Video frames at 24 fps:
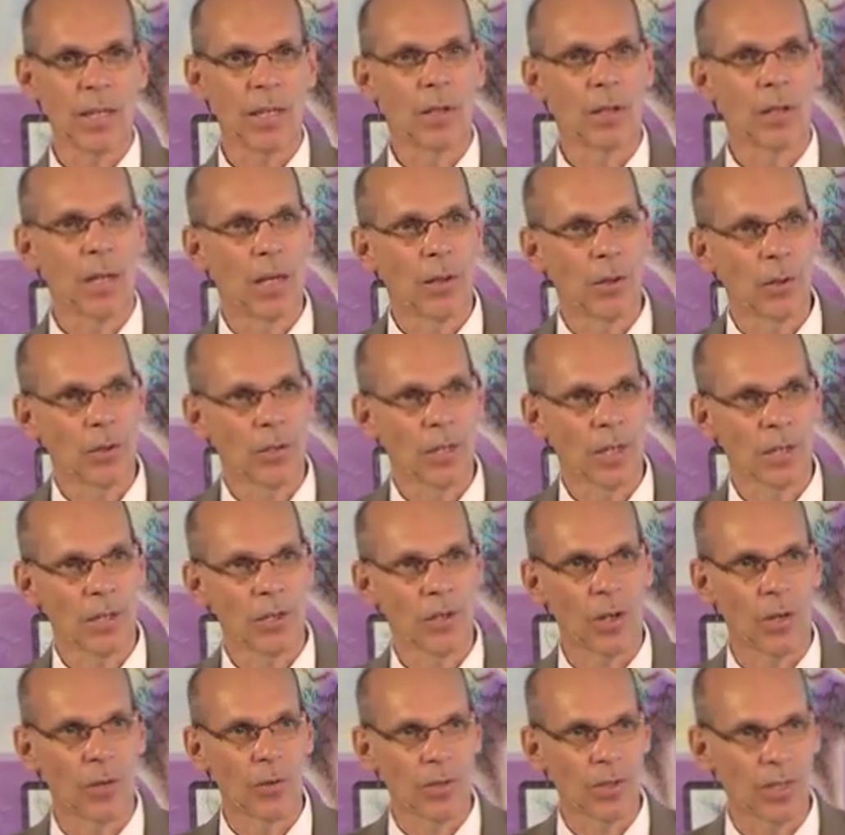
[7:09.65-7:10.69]
Gail and I looked at
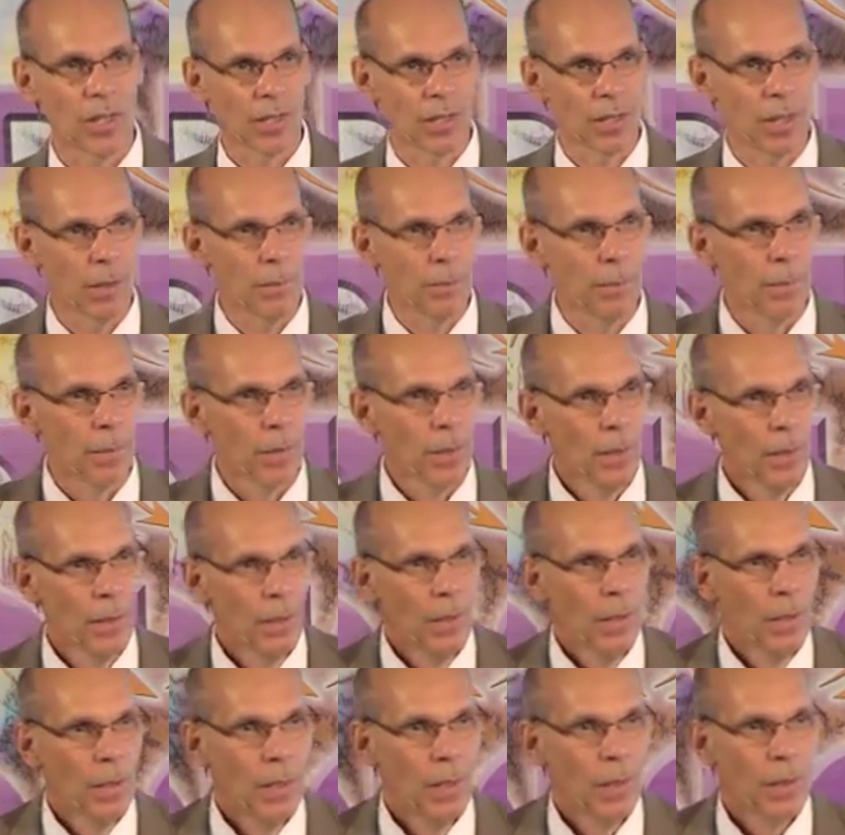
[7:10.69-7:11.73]
each other and said, yep,
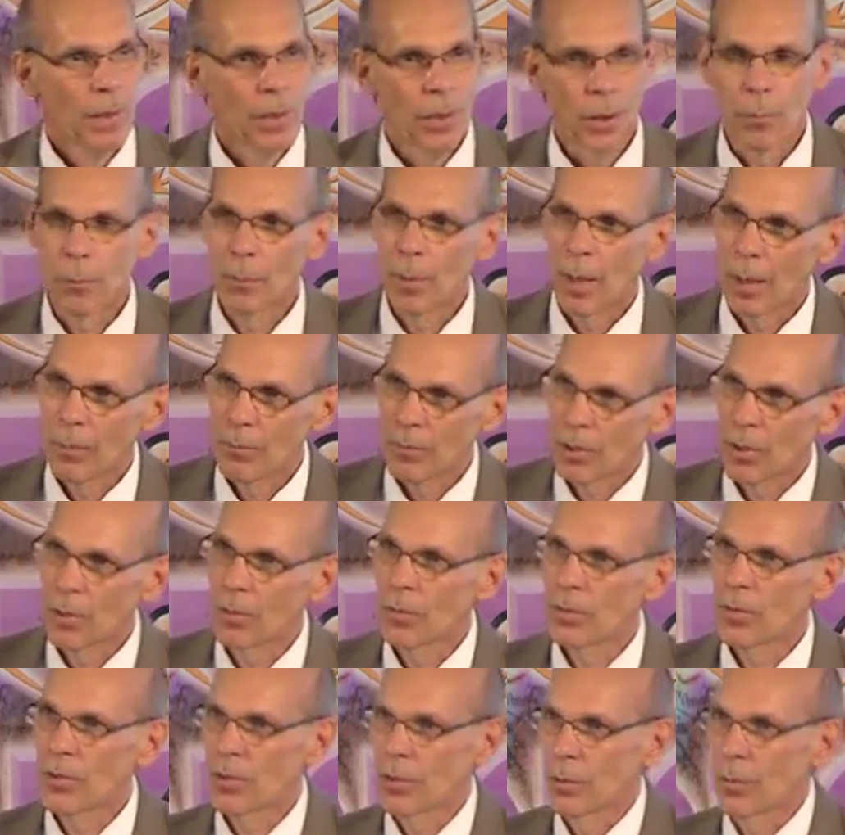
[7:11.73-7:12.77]
they're Bob
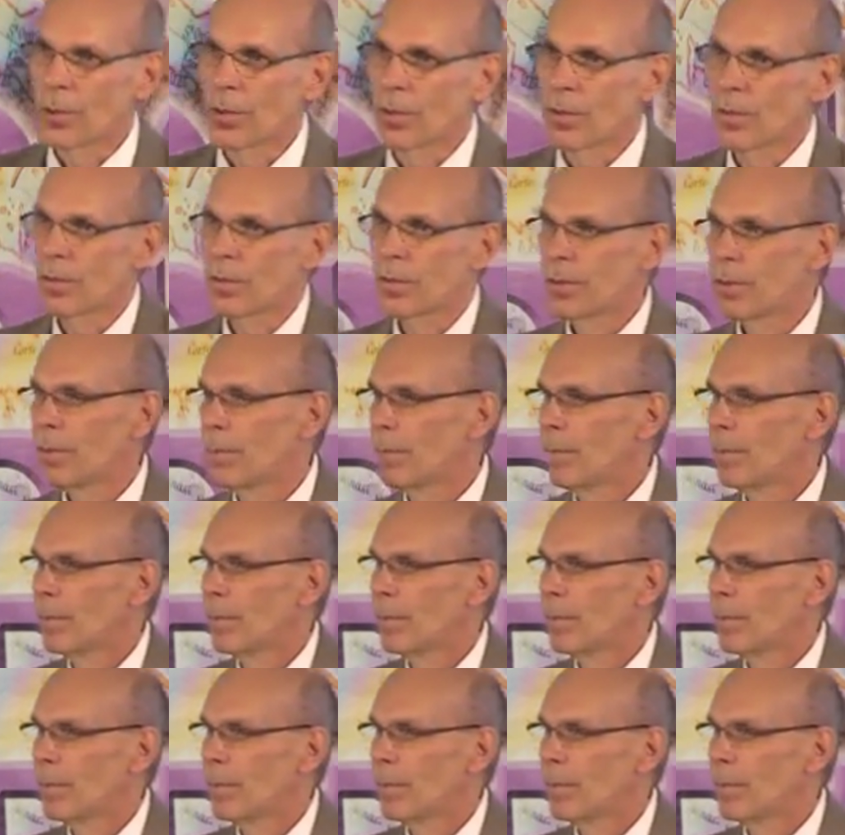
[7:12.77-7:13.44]
Jones students.